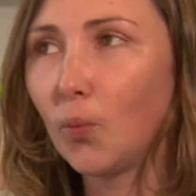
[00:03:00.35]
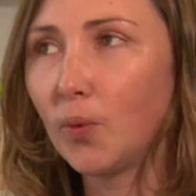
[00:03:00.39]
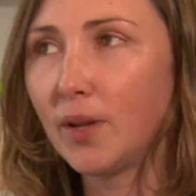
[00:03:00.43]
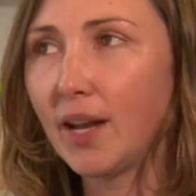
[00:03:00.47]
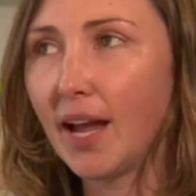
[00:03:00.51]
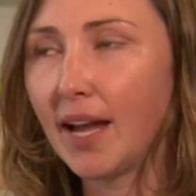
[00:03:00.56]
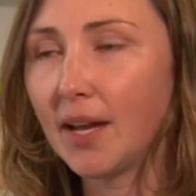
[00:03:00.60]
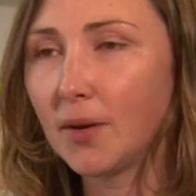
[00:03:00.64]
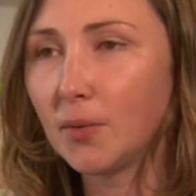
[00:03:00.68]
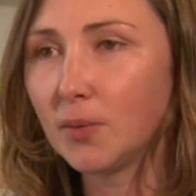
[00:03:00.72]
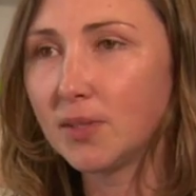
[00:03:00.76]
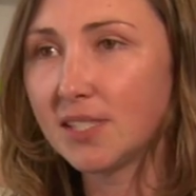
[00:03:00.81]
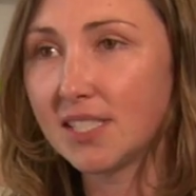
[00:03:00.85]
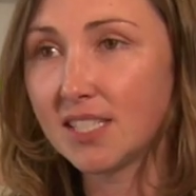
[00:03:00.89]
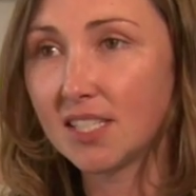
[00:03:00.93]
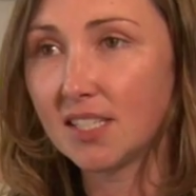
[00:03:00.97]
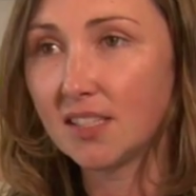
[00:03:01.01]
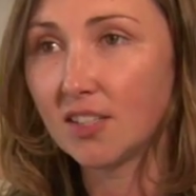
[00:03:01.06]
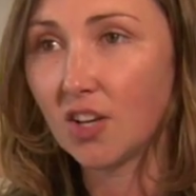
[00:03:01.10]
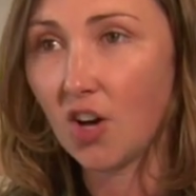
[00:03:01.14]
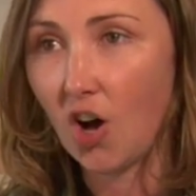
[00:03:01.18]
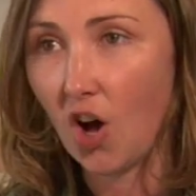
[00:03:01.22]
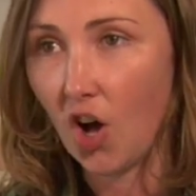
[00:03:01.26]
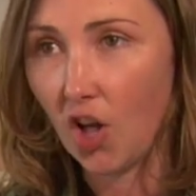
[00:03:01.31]
When I was
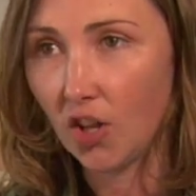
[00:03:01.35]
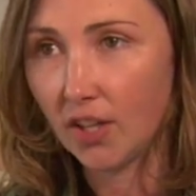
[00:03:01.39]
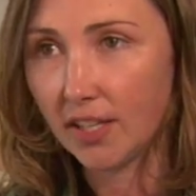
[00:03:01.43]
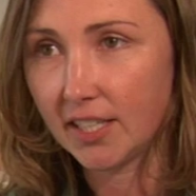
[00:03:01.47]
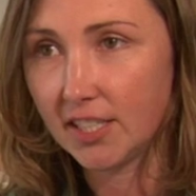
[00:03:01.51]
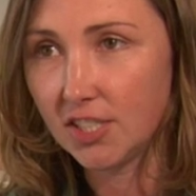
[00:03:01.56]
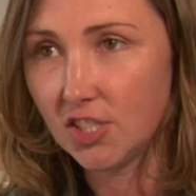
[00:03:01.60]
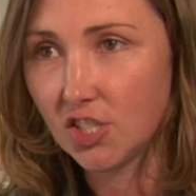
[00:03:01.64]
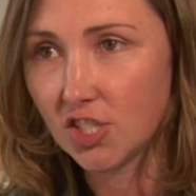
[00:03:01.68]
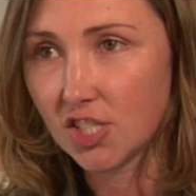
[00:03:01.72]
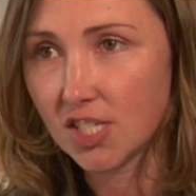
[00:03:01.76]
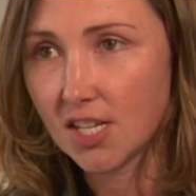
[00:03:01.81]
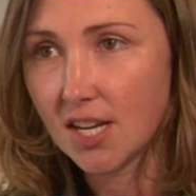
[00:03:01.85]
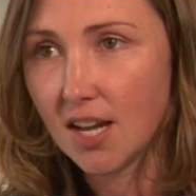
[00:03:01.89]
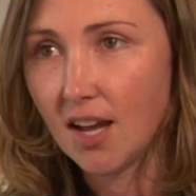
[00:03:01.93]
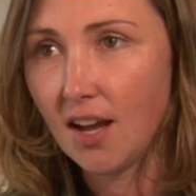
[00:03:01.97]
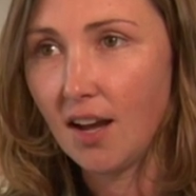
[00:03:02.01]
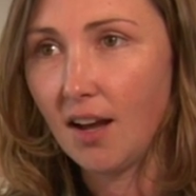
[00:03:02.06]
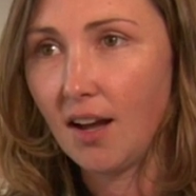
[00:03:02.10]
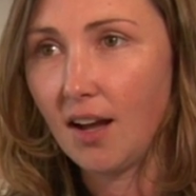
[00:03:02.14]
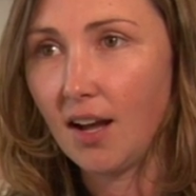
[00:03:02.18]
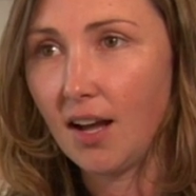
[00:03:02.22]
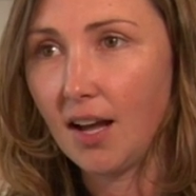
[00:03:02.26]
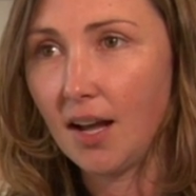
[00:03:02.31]
in college,
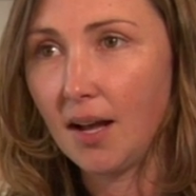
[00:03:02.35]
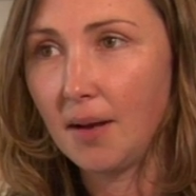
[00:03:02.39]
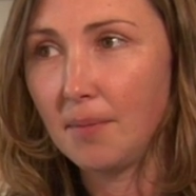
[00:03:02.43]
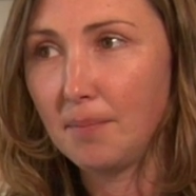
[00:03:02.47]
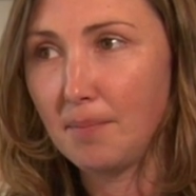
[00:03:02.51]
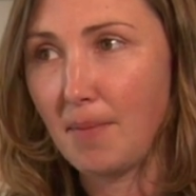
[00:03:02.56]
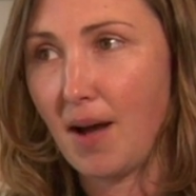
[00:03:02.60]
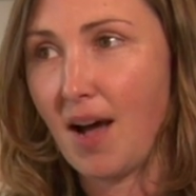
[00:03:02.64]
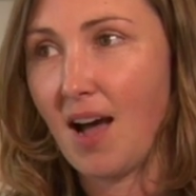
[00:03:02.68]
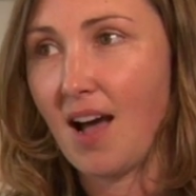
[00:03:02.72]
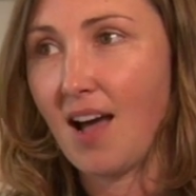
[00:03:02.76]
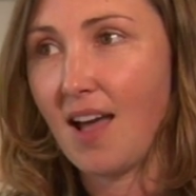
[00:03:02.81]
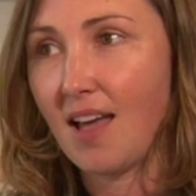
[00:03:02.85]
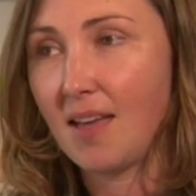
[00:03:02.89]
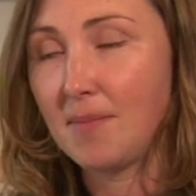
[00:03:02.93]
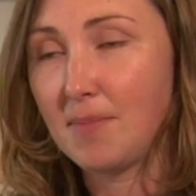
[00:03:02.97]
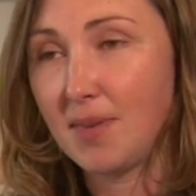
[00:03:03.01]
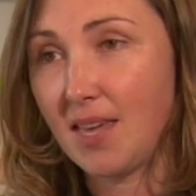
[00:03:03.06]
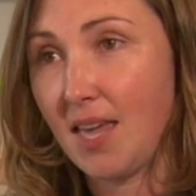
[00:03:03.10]
I